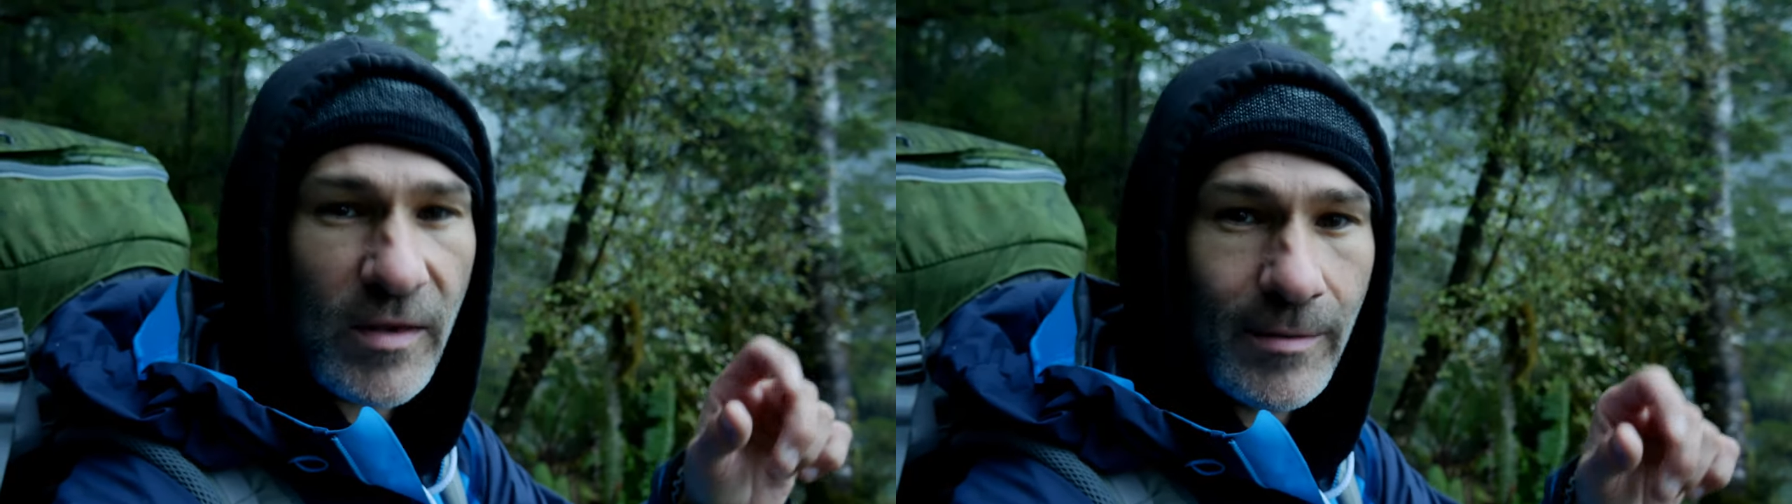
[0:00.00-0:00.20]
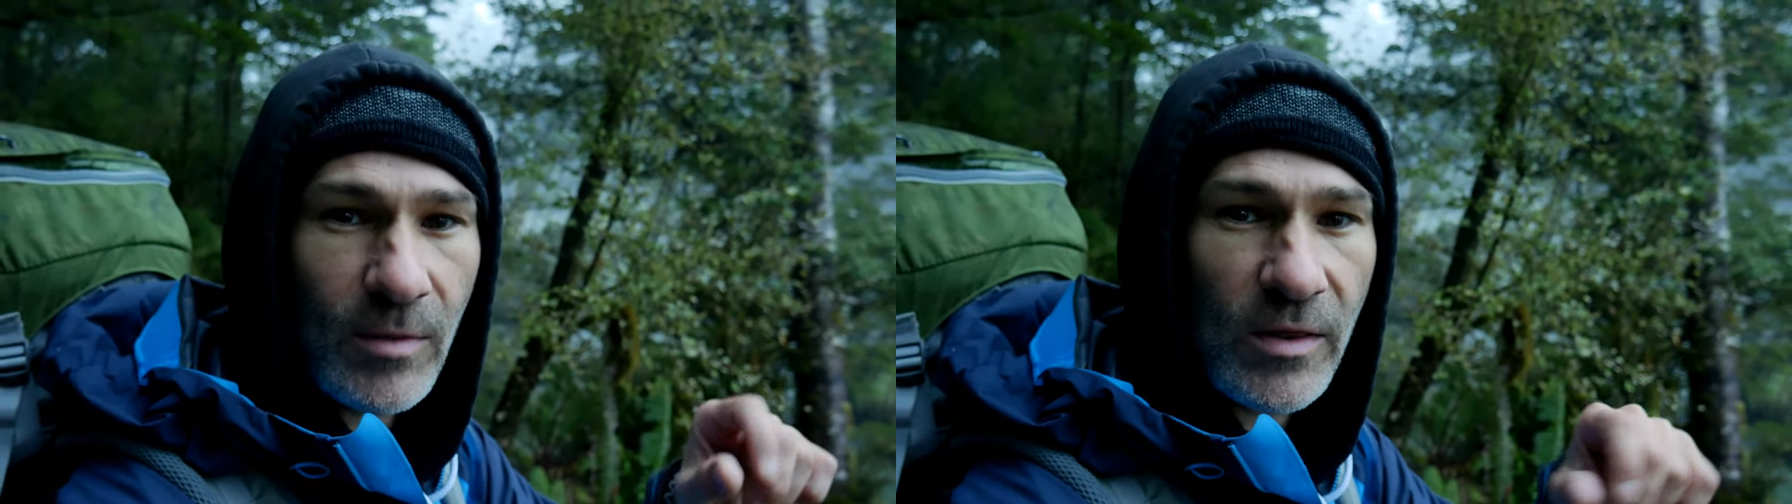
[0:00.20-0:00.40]

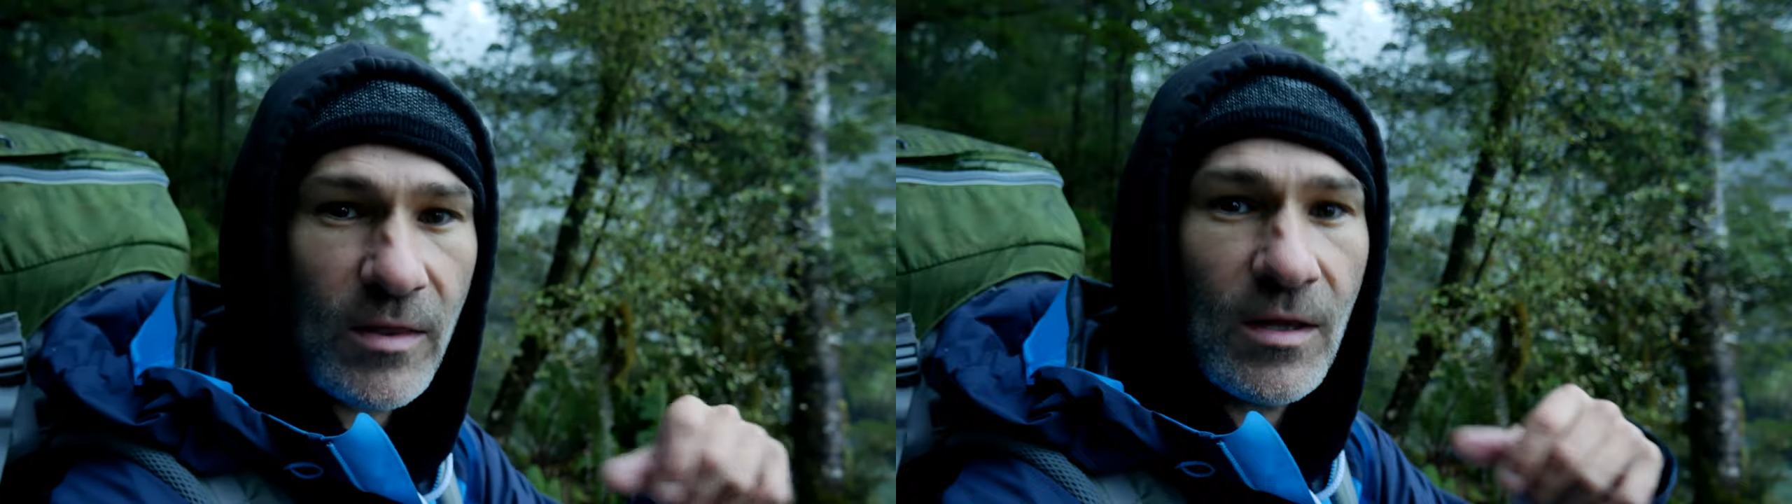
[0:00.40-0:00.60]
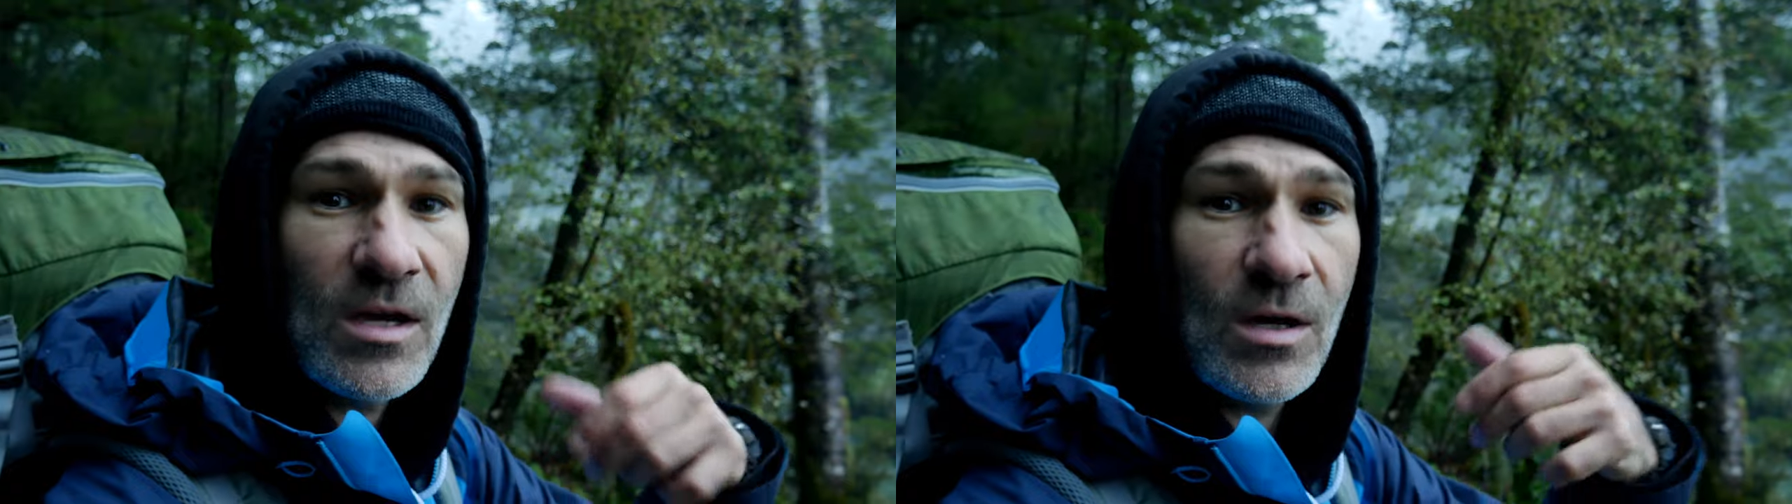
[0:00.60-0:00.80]
than a
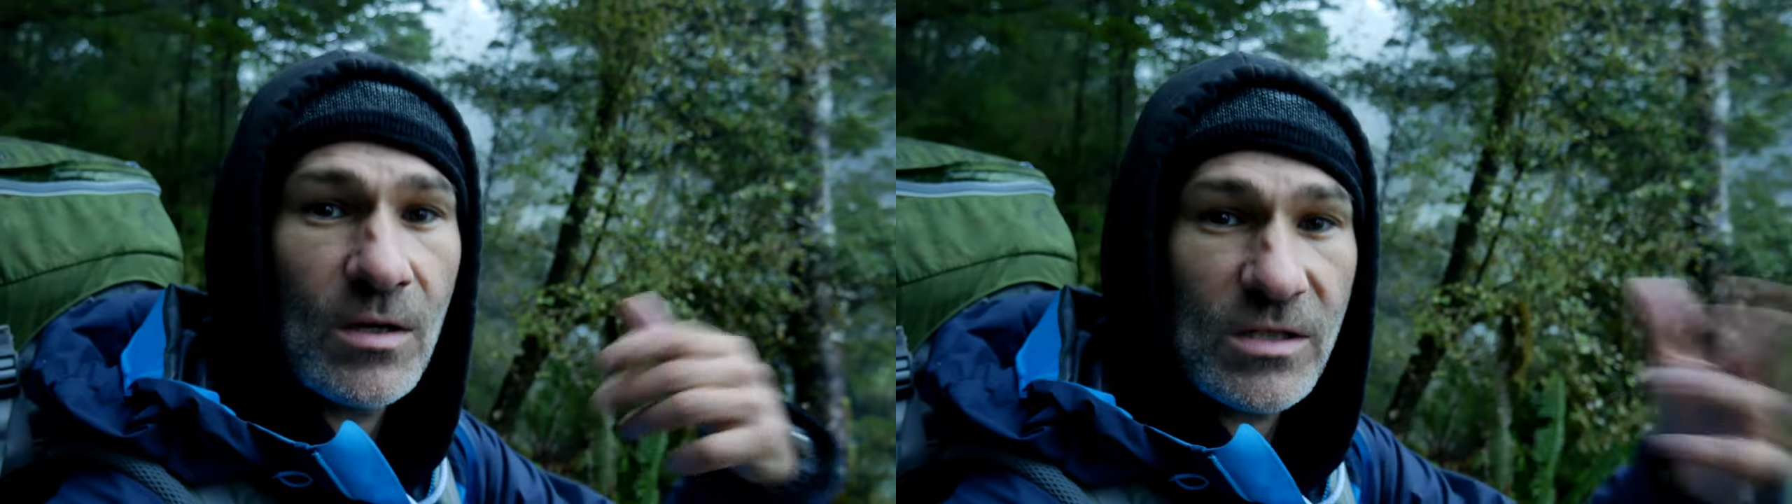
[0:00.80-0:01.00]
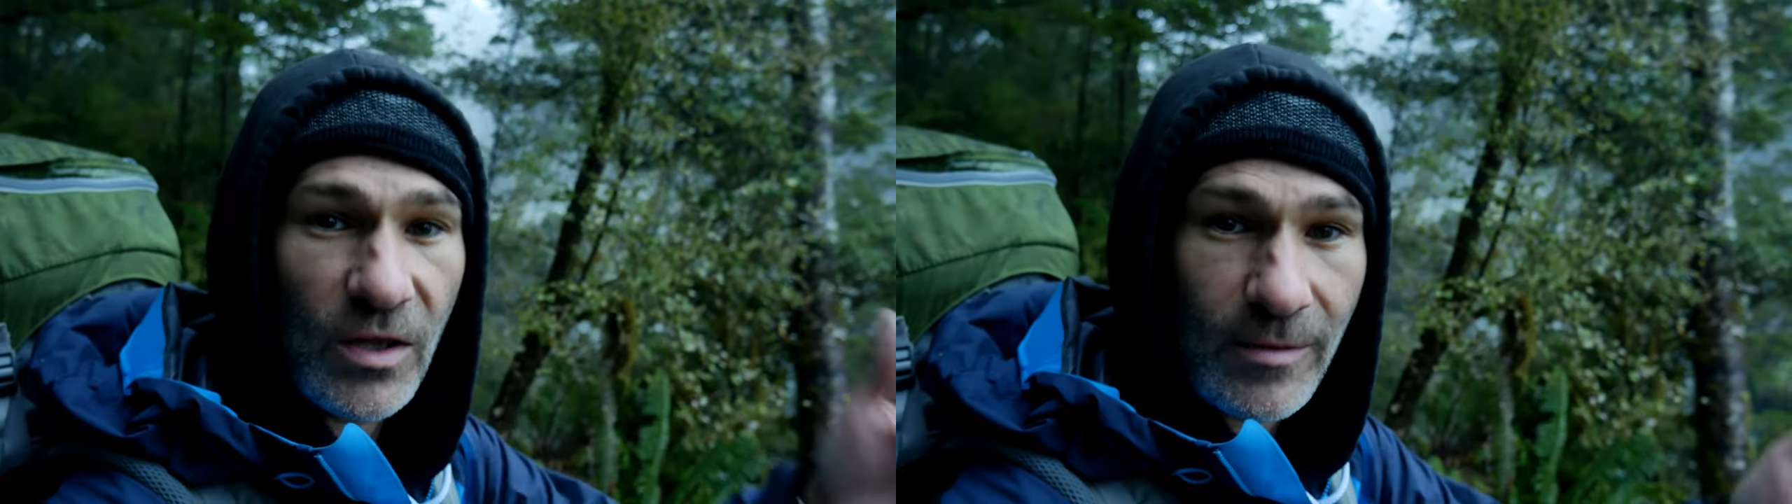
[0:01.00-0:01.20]
month,
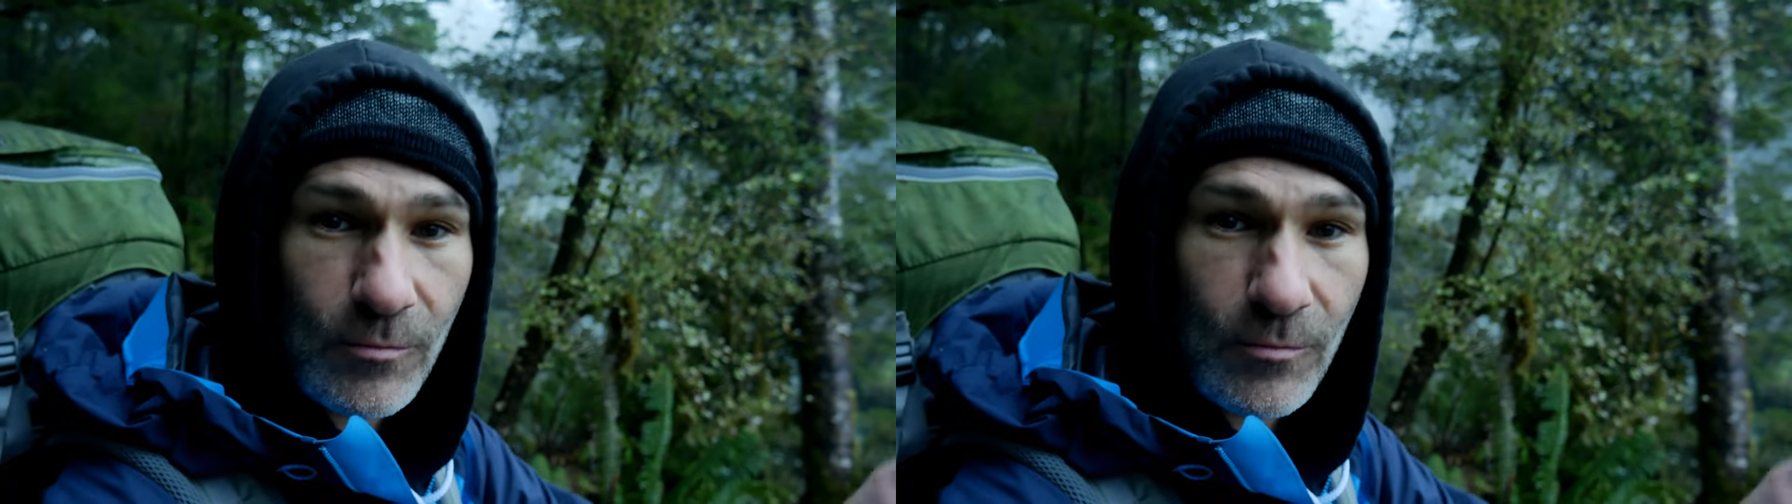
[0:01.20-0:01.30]
until they